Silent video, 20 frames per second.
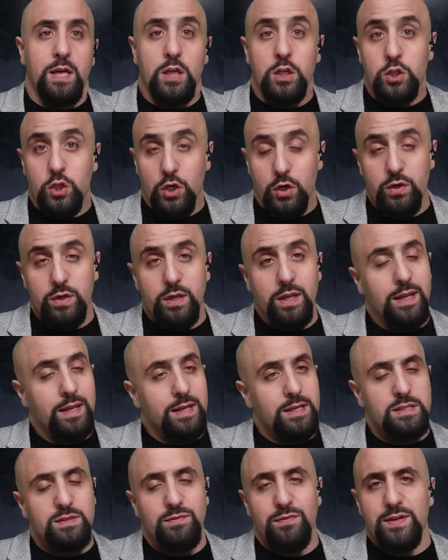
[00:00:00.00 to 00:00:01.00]

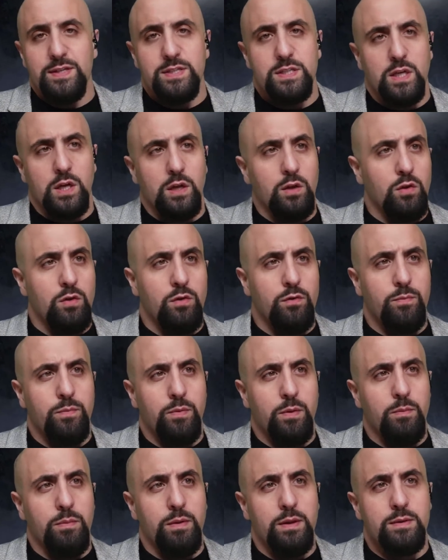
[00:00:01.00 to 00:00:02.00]
Internally, he's facing a lot of
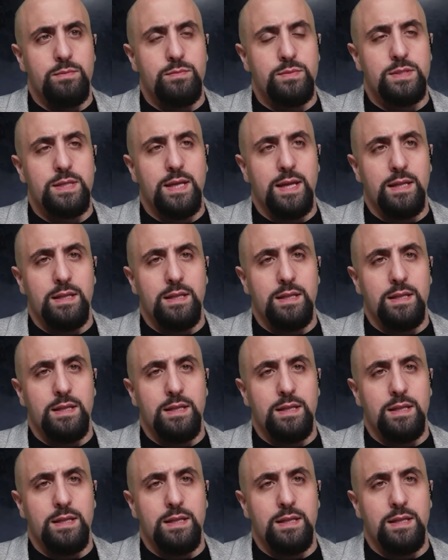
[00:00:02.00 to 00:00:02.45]
problems,